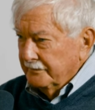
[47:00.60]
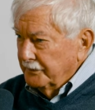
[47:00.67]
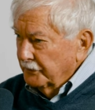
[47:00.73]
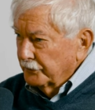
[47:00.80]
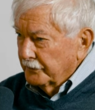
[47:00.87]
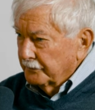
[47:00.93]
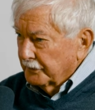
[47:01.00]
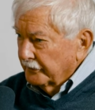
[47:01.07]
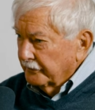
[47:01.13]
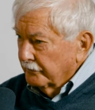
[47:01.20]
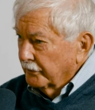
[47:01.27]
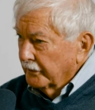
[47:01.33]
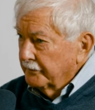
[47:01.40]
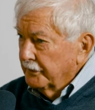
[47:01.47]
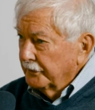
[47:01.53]
build the
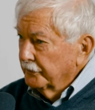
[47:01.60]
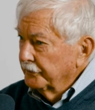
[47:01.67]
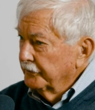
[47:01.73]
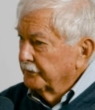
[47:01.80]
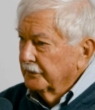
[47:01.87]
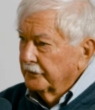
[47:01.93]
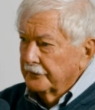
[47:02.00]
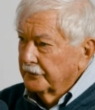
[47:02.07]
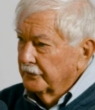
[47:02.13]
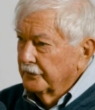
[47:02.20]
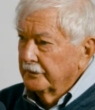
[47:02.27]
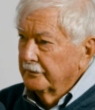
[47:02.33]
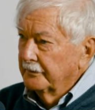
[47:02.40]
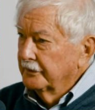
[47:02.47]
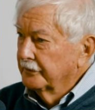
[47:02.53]
rebuild the
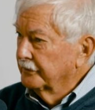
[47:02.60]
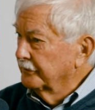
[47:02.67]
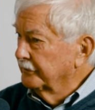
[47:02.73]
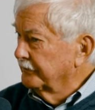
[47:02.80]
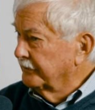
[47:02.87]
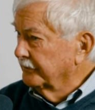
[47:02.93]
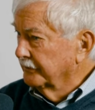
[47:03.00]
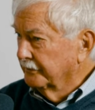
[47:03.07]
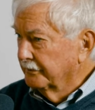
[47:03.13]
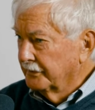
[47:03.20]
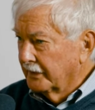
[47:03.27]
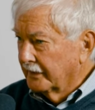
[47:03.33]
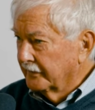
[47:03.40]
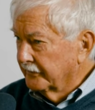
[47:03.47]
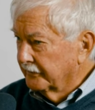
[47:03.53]
Bridgewater mill, to mm.
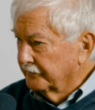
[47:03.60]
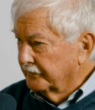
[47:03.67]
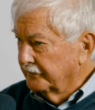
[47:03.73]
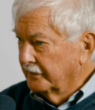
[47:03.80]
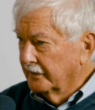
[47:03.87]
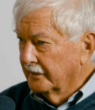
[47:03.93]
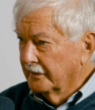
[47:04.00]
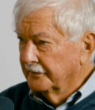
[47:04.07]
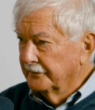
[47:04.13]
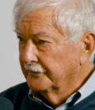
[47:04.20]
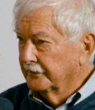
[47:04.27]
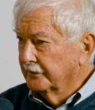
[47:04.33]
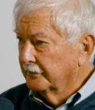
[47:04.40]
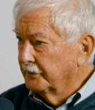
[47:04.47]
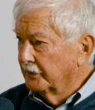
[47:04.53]
plant the
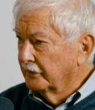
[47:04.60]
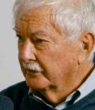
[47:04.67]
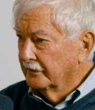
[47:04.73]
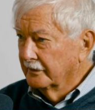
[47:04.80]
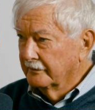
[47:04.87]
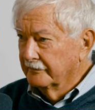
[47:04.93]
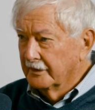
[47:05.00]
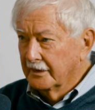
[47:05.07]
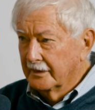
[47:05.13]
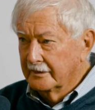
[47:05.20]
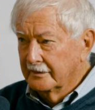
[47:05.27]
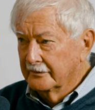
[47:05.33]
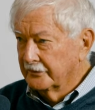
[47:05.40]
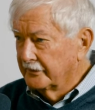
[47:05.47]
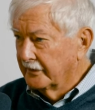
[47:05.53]
vineyards in the Piccadilly
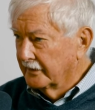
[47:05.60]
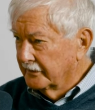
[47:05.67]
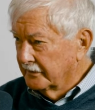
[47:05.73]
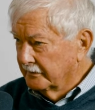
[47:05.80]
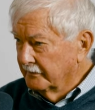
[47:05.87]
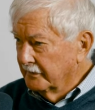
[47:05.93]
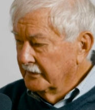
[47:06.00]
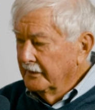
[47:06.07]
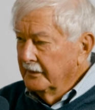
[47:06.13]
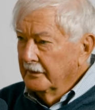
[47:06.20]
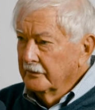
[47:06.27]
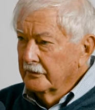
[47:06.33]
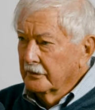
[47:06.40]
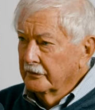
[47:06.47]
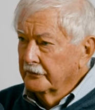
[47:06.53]
Valley, to start the
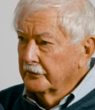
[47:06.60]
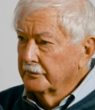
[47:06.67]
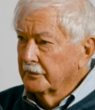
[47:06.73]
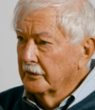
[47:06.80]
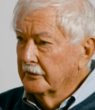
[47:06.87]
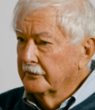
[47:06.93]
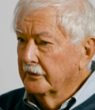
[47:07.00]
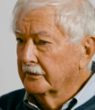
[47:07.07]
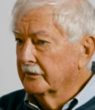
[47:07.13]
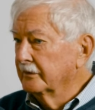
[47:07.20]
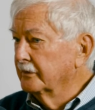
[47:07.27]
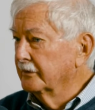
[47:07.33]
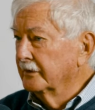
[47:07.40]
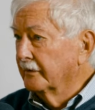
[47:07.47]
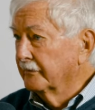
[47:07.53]
Croser project. I
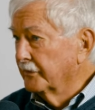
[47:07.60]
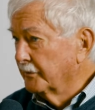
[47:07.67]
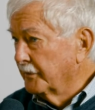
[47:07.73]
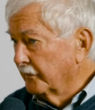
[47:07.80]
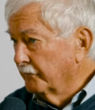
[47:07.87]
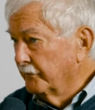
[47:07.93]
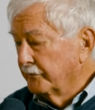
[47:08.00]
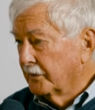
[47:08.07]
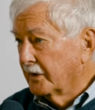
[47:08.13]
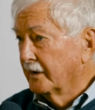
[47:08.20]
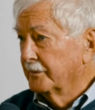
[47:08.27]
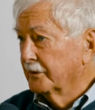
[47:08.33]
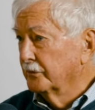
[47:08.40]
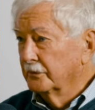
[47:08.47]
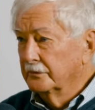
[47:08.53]
didn't have the
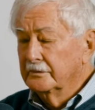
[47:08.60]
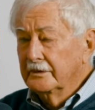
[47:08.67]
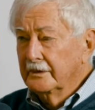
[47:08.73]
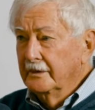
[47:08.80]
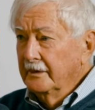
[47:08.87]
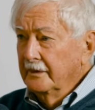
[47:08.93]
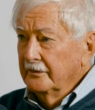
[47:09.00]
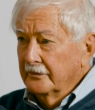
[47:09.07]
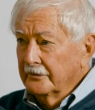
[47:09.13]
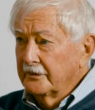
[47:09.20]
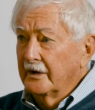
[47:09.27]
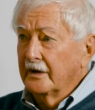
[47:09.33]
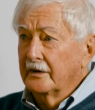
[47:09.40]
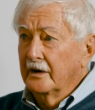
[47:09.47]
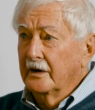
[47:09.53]
capital to
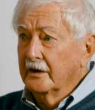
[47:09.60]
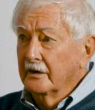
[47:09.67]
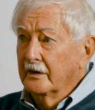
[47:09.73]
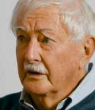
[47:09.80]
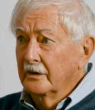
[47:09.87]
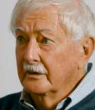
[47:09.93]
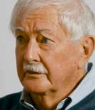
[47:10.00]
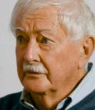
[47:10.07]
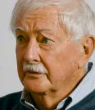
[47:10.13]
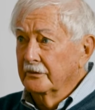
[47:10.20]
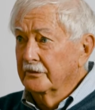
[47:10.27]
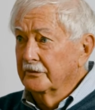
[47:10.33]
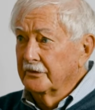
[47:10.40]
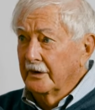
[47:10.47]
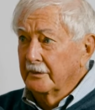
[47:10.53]
start Argyle and do
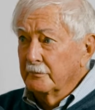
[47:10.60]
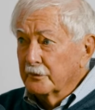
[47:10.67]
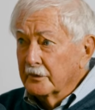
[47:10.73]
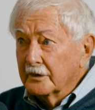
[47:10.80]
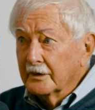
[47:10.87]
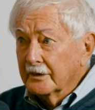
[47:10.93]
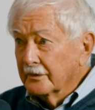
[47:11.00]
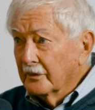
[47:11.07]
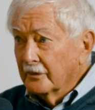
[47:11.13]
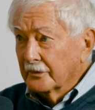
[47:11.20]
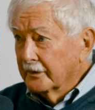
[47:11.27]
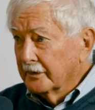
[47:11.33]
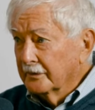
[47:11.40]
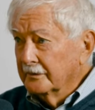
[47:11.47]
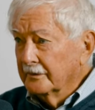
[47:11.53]
the same thing in
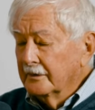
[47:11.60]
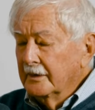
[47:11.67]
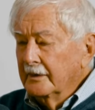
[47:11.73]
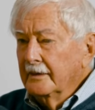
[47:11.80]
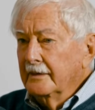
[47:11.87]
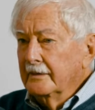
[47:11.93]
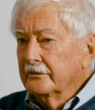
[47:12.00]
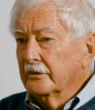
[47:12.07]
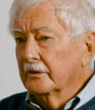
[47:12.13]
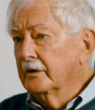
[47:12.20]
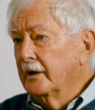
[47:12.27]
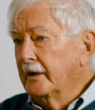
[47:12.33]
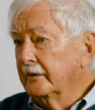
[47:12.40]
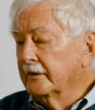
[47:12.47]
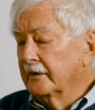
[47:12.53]
Oregon. So
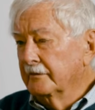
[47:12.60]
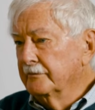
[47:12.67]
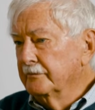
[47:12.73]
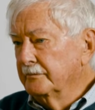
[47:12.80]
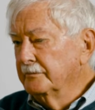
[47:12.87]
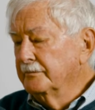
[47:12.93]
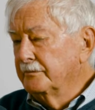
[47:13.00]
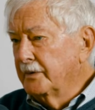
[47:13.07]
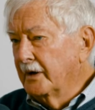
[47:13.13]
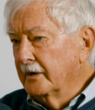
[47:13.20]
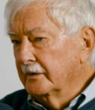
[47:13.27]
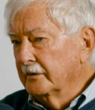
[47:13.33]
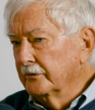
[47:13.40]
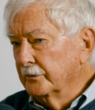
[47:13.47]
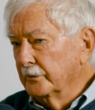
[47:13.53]
I had to have
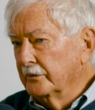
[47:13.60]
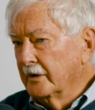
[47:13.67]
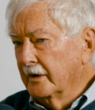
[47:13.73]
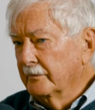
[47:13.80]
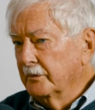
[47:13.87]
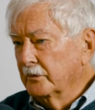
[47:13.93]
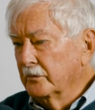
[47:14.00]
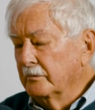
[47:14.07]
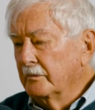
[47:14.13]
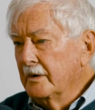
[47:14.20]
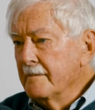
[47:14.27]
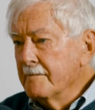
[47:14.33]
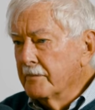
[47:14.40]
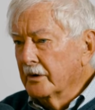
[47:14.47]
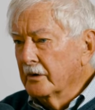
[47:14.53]
partners with capital,
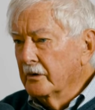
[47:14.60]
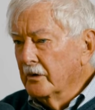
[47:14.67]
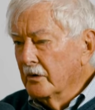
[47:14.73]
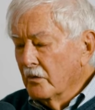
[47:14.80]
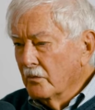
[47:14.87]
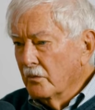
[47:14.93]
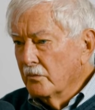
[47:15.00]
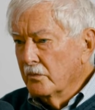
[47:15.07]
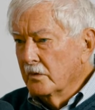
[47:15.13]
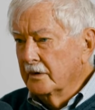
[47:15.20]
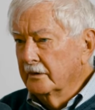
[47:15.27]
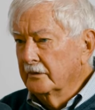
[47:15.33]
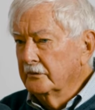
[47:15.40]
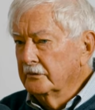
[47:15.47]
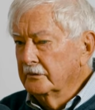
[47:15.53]
but I
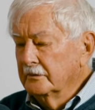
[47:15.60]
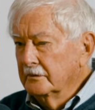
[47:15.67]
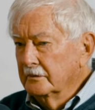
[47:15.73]
always,